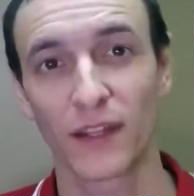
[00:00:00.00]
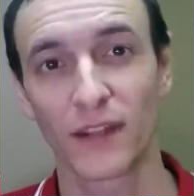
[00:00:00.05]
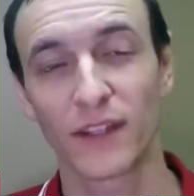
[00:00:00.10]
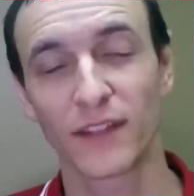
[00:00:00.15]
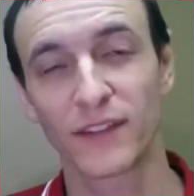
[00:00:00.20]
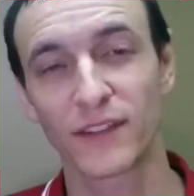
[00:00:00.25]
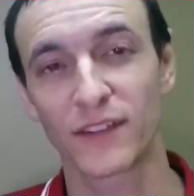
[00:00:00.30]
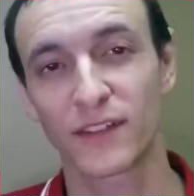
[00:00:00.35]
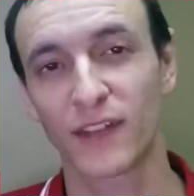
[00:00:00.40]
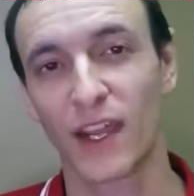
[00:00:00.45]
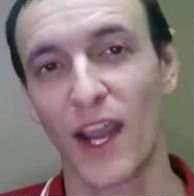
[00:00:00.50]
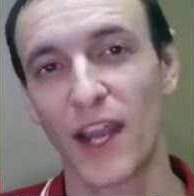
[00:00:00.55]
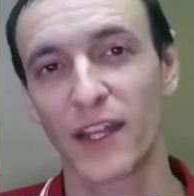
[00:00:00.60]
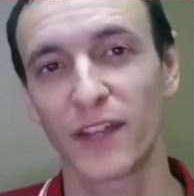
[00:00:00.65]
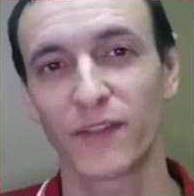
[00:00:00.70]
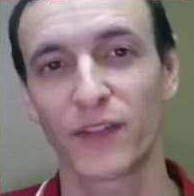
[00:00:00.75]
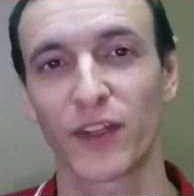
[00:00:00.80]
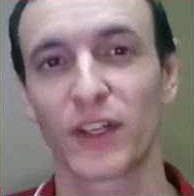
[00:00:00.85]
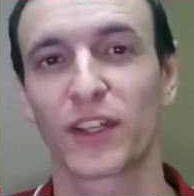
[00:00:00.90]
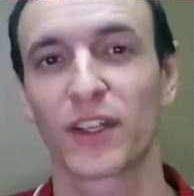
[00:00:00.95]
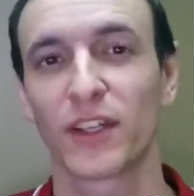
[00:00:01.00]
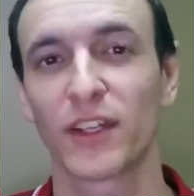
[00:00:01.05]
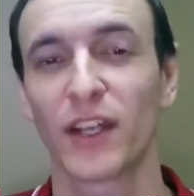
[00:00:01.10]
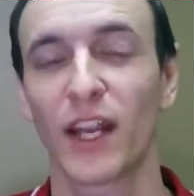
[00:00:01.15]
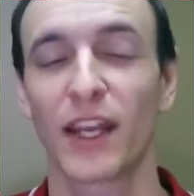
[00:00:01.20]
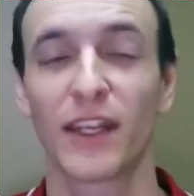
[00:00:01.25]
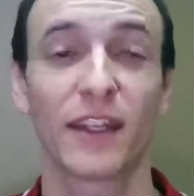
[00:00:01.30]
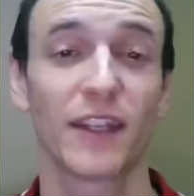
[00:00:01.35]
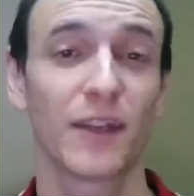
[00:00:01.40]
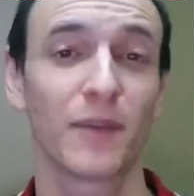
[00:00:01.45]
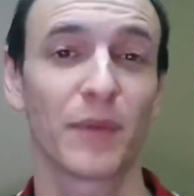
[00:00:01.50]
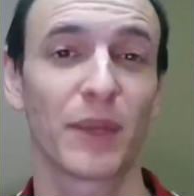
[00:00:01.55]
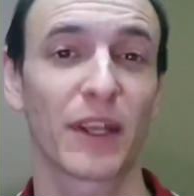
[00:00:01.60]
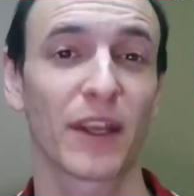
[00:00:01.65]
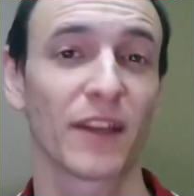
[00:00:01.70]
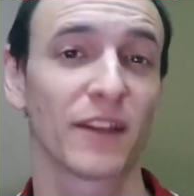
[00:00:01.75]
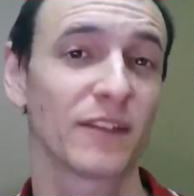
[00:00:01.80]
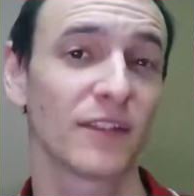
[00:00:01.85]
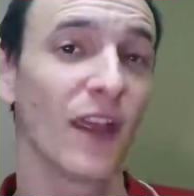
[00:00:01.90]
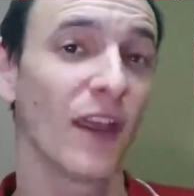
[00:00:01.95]
This is kind of a good idea
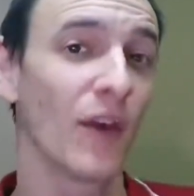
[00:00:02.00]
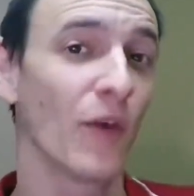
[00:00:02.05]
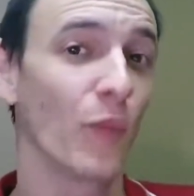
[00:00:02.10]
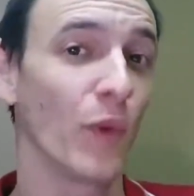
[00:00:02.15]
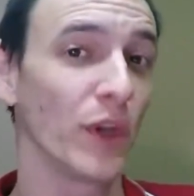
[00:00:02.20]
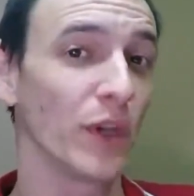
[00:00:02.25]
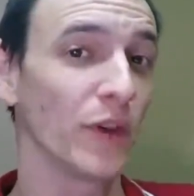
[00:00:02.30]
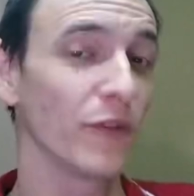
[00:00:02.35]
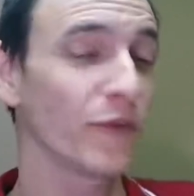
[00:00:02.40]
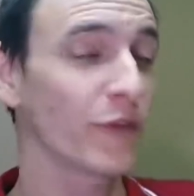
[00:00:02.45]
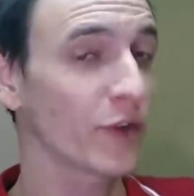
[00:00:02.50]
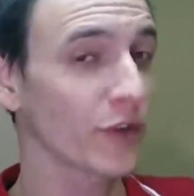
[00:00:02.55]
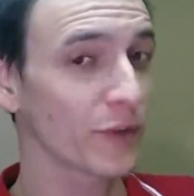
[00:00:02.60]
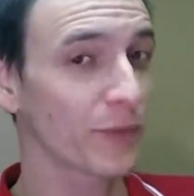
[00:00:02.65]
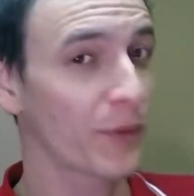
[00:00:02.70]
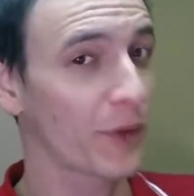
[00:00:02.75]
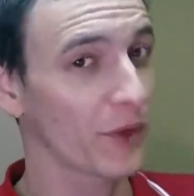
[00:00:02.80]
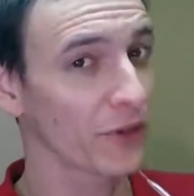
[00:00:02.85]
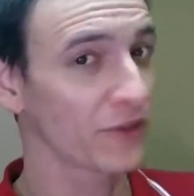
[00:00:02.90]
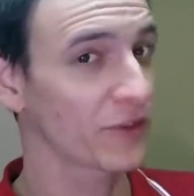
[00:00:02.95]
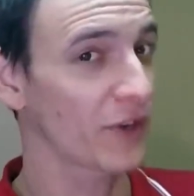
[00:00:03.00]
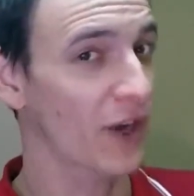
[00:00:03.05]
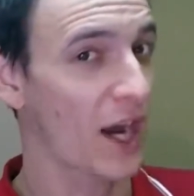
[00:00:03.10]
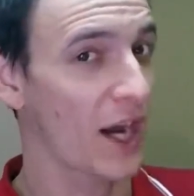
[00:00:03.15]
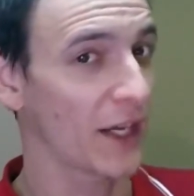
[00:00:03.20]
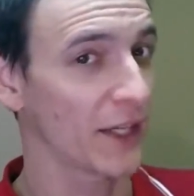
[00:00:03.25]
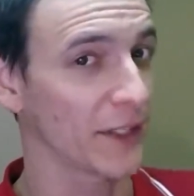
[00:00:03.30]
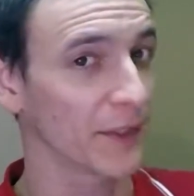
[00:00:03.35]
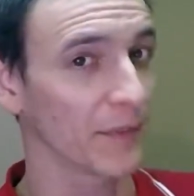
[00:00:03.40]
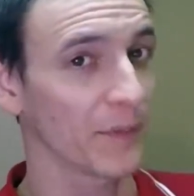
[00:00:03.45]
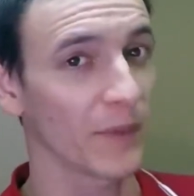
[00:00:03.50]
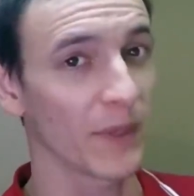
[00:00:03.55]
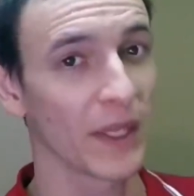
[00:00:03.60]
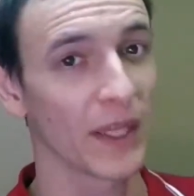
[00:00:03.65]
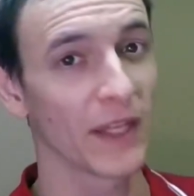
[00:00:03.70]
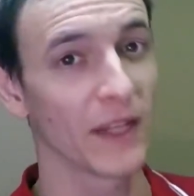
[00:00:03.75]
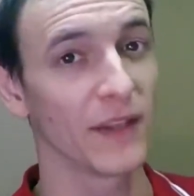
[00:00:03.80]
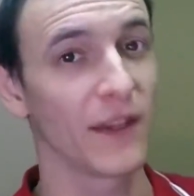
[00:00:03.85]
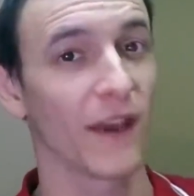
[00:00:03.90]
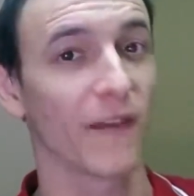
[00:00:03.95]
because when you first post your item,
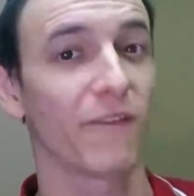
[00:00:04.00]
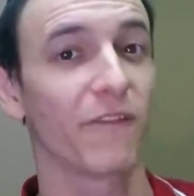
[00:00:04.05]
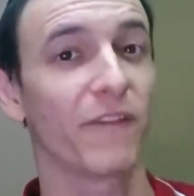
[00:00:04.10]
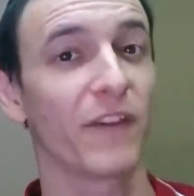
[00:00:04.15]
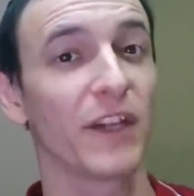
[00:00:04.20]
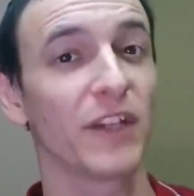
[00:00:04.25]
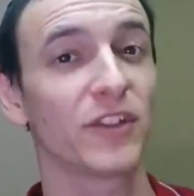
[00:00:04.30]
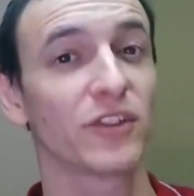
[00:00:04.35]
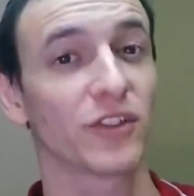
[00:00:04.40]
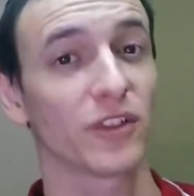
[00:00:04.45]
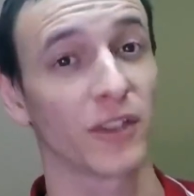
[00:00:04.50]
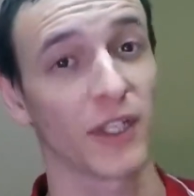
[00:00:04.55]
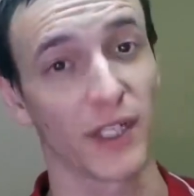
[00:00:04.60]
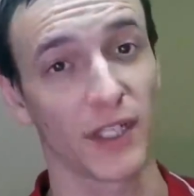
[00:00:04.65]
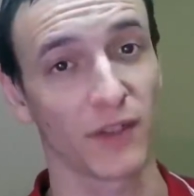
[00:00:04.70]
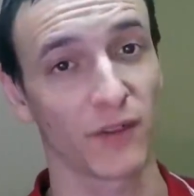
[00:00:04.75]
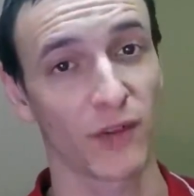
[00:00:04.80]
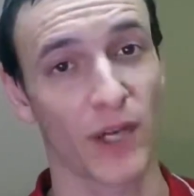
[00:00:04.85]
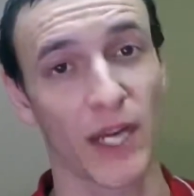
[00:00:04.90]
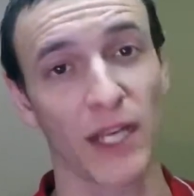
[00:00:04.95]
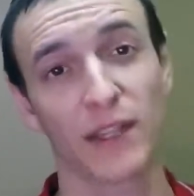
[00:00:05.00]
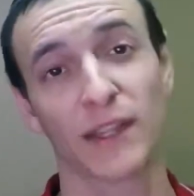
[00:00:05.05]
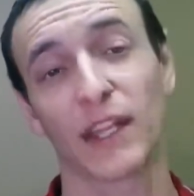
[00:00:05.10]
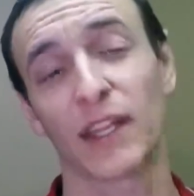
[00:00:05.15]
they feature it, right?